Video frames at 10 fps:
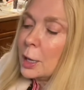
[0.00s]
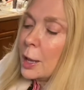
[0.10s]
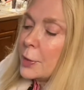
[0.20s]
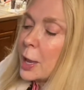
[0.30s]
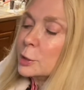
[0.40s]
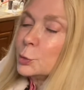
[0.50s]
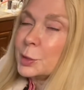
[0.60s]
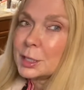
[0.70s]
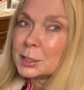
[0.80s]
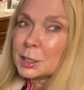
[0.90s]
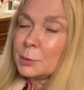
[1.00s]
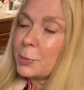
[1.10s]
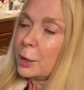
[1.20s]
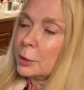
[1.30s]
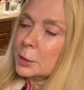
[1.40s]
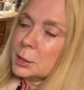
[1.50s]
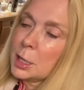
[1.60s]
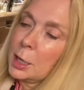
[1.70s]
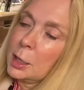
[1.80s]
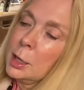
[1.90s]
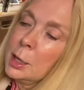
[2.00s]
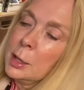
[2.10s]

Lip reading: and that's what they did back in the day.